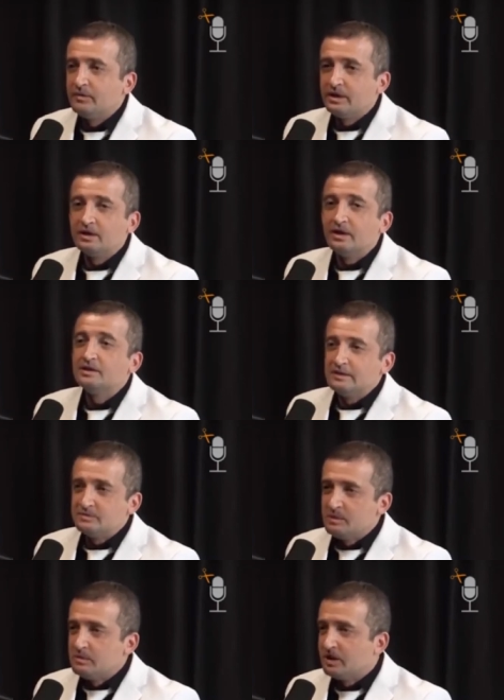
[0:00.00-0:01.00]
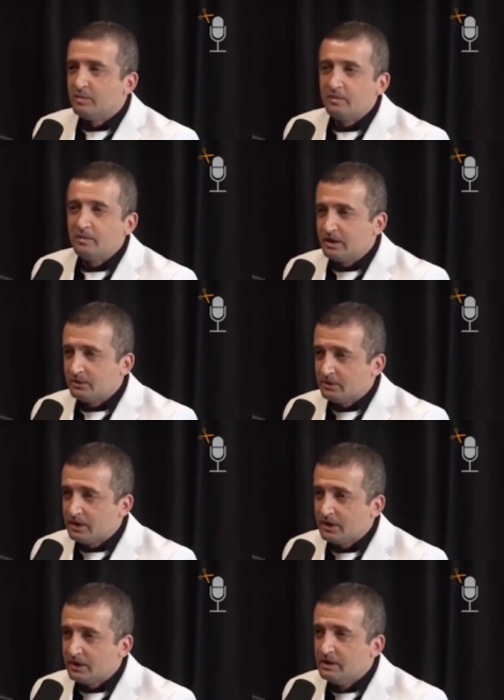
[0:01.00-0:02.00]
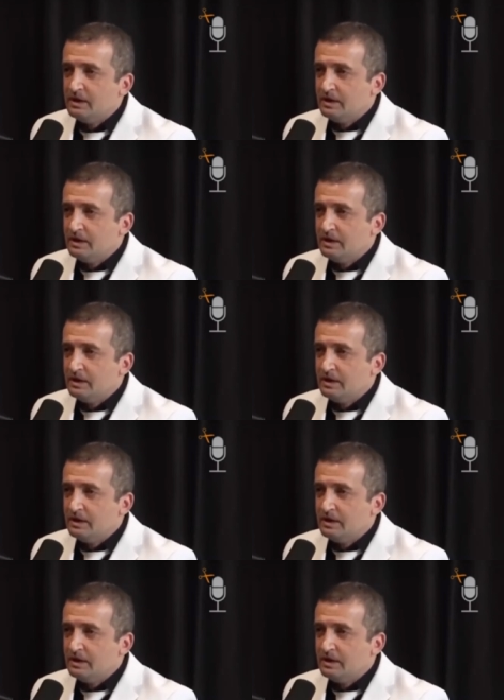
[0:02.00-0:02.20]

Like a lot of times people come at me, I don't care